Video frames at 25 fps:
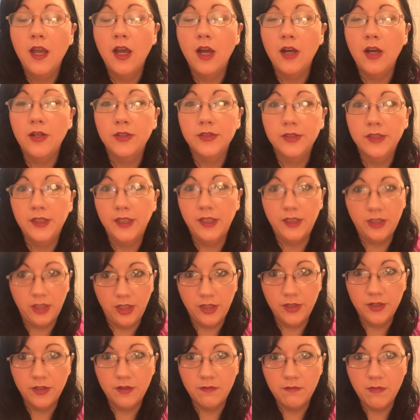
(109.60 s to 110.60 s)
also need to
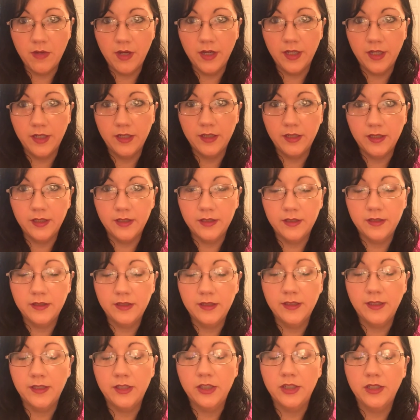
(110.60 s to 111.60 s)
change your mind. It's
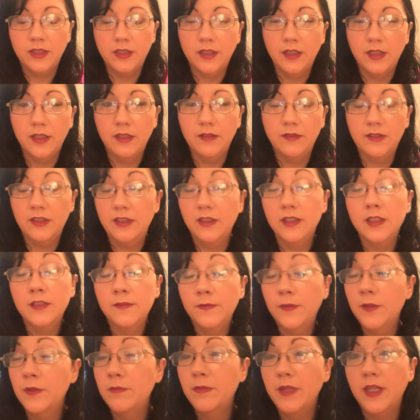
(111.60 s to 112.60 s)
such a, at
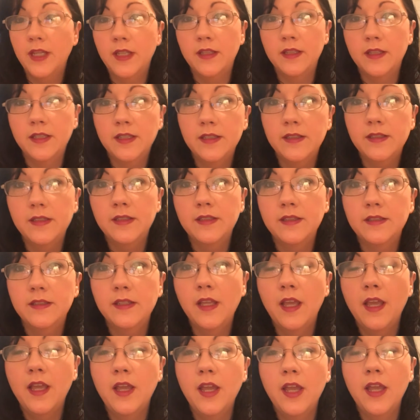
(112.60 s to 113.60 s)
least for me, and this is,
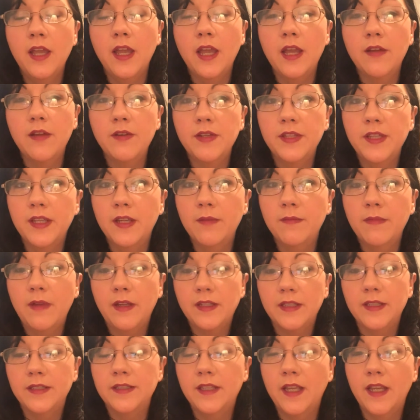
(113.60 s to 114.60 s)
everything I'm
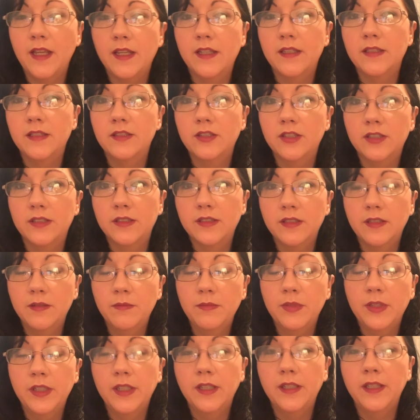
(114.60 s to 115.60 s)
about to say is just
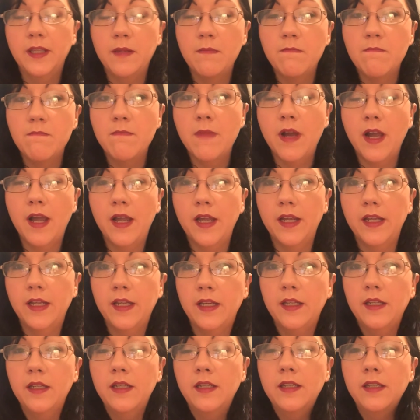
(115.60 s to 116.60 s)
completely
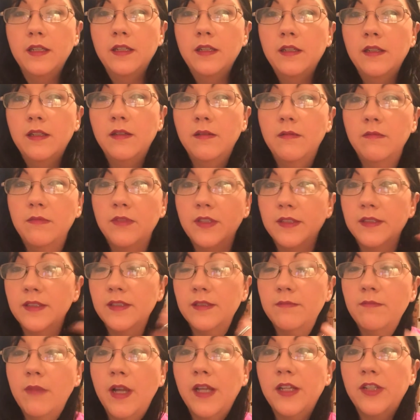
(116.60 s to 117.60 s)
my, this
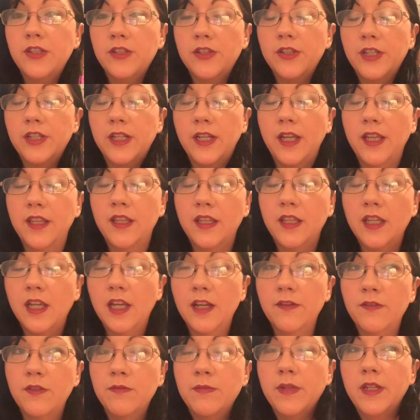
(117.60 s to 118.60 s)
is my journey. I think
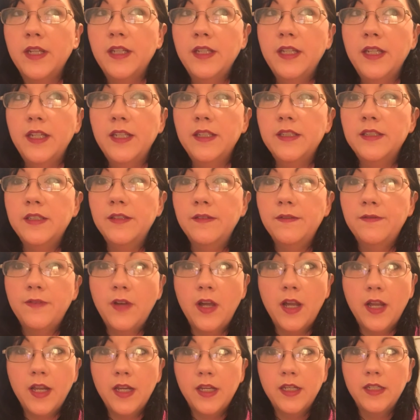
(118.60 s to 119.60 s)
everybody needs to
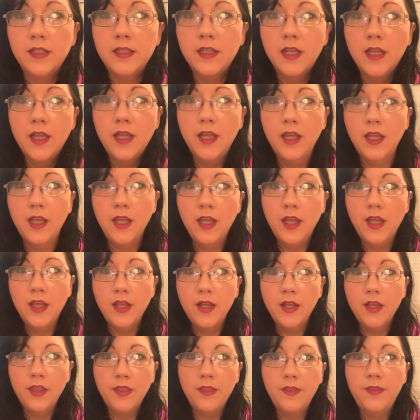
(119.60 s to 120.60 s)
find
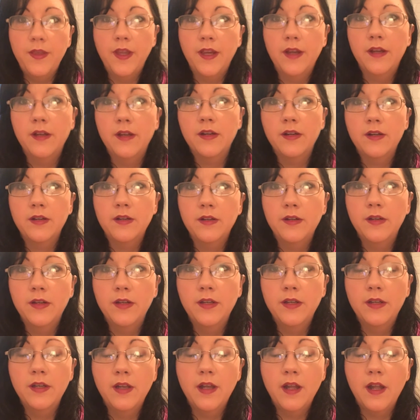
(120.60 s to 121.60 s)
their
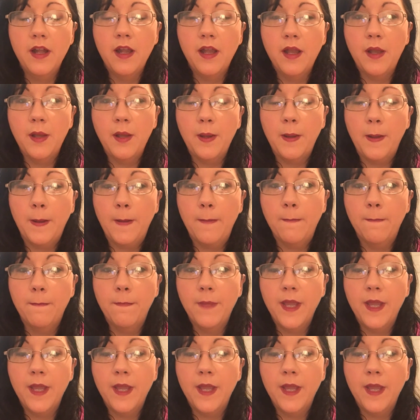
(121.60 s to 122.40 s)
um,